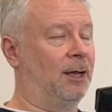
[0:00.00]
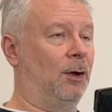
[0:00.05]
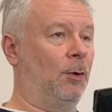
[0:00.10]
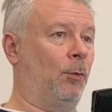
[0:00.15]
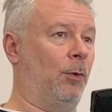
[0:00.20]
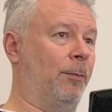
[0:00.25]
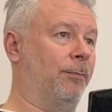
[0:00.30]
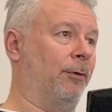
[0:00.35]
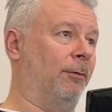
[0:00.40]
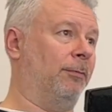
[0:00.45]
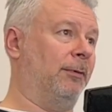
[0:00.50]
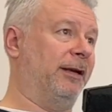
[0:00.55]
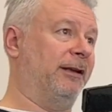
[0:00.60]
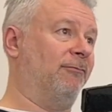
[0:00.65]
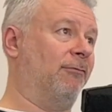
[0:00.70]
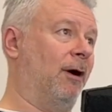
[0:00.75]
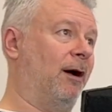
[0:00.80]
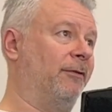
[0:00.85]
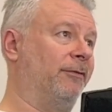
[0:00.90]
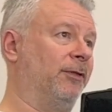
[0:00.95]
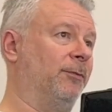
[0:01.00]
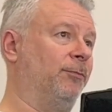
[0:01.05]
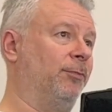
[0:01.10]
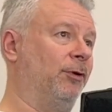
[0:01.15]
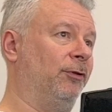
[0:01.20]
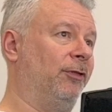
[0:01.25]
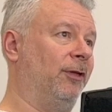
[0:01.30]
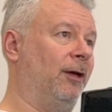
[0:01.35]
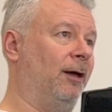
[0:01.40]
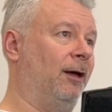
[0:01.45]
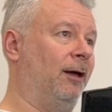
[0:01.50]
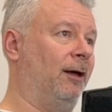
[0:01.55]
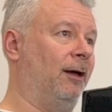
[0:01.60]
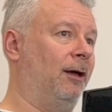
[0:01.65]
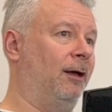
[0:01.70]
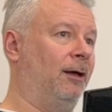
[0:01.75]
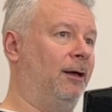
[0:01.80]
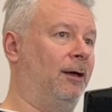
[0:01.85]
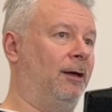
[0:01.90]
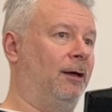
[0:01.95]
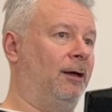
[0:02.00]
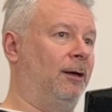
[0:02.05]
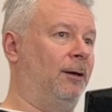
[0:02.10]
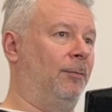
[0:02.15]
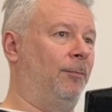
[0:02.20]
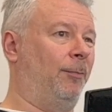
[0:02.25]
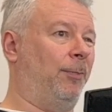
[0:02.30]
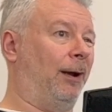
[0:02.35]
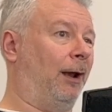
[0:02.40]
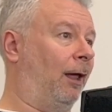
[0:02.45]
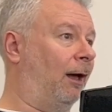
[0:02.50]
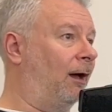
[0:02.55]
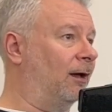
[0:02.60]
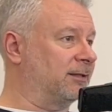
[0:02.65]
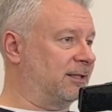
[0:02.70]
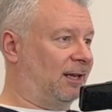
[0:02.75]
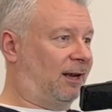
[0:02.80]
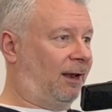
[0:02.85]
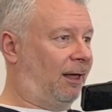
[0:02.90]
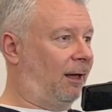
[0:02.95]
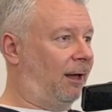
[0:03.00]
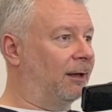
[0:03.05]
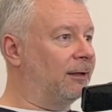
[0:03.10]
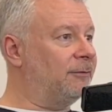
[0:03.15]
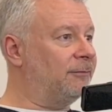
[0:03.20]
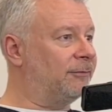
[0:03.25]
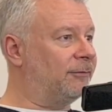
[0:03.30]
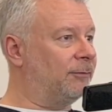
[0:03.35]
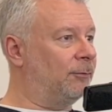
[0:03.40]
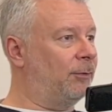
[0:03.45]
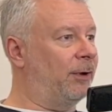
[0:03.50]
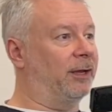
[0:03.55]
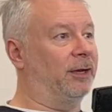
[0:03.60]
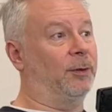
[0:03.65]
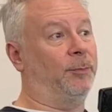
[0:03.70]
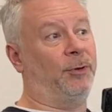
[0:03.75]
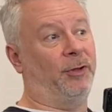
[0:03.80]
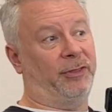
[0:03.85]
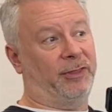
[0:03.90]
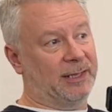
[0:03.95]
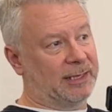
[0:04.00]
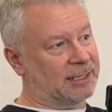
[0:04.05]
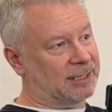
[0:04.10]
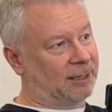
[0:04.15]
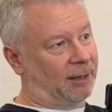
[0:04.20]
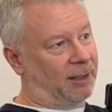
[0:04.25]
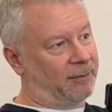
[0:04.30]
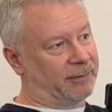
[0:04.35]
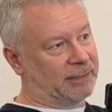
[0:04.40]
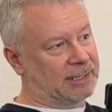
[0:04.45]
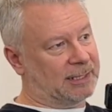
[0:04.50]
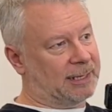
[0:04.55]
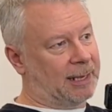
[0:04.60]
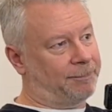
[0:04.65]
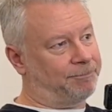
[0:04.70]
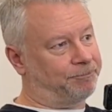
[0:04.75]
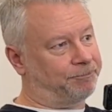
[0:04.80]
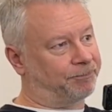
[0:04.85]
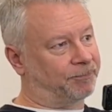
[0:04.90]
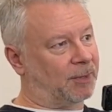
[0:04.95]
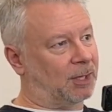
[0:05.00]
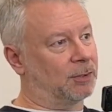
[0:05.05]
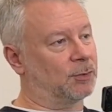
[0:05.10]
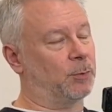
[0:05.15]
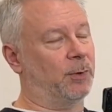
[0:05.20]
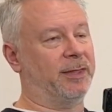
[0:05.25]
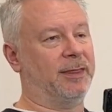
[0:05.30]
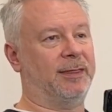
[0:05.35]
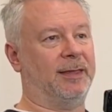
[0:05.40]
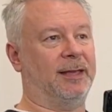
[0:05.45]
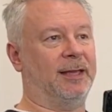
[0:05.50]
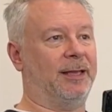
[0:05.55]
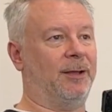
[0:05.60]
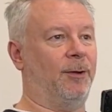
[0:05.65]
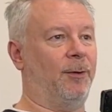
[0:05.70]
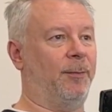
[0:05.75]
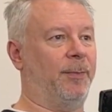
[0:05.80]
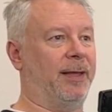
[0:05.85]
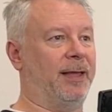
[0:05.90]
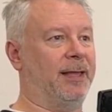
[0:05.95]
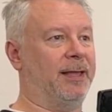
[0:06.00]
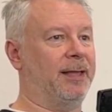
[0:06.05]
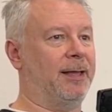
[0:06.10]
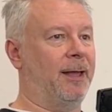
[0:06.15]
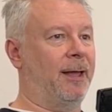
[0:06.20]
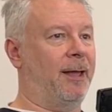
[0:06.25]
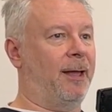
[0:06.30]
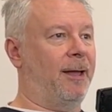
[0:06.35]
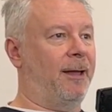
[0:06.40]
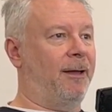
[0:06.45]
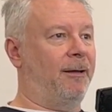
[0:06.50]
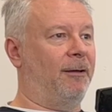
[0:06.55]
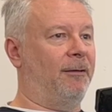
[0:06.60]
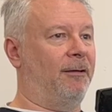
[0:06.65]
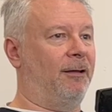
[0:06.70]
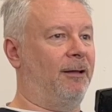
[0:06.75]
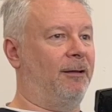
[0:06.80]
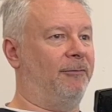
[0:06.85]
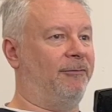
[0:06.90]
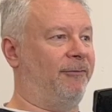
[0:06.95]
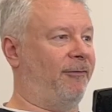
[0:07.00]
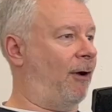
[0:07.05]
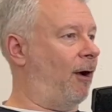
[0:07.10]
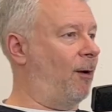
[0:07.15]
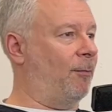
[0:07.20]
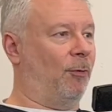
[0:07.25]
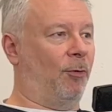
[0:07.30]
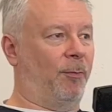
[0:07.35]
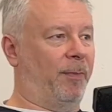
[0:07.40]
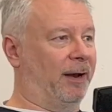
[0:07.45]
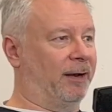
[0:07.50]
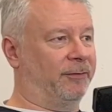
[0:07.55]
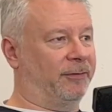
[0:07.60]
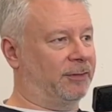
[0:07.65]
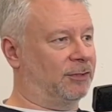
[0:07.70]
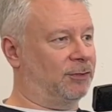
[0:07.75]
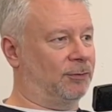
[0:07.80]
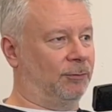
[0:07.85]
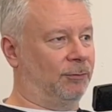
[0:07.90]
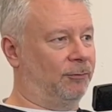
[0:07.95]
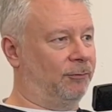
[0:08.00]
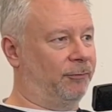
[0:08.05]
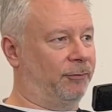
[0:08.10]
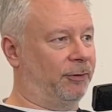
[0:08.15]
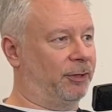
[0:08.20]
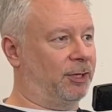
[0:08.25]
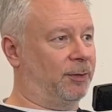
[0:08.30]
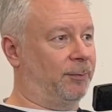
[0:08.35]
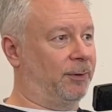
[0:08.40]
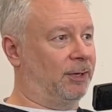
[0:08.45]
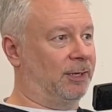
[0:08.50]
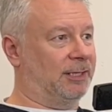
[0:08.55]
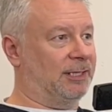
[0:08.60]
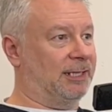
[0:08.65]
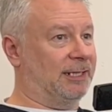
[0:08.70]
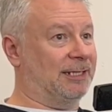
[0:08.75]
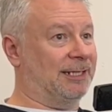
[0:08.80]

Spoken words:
We're probably, rather than put the plaza live, we're going to put this live instead, because we think it would be far more beneficial for the community to